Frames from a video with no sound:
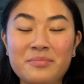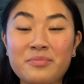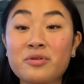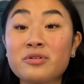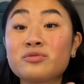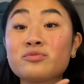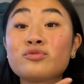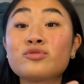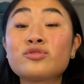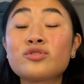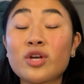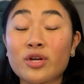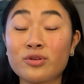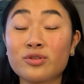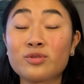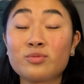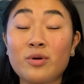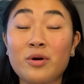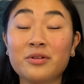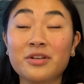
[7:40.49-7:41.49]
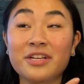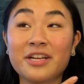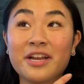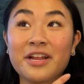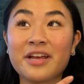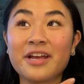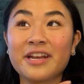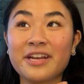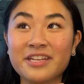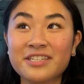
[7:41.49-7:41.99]
because it was so swollen
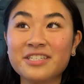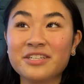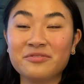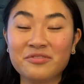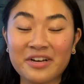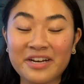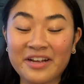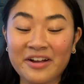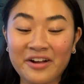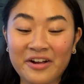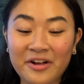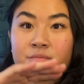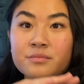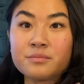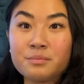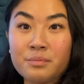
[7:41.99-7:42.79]
and it did really hurt.